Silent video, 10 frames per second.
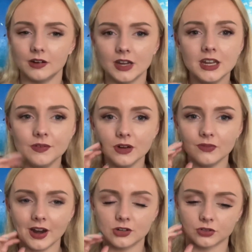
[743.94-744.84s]
Even
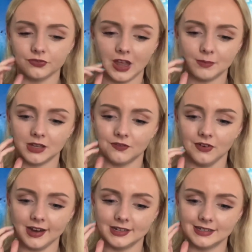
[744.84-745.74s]
around your family and
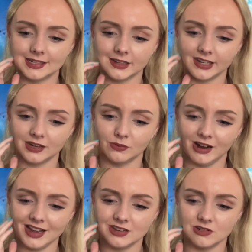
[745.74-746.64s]
friends, they're like, why
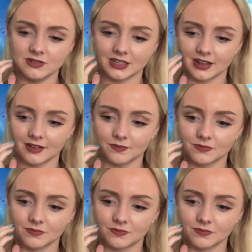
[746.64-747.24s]
are you doing that?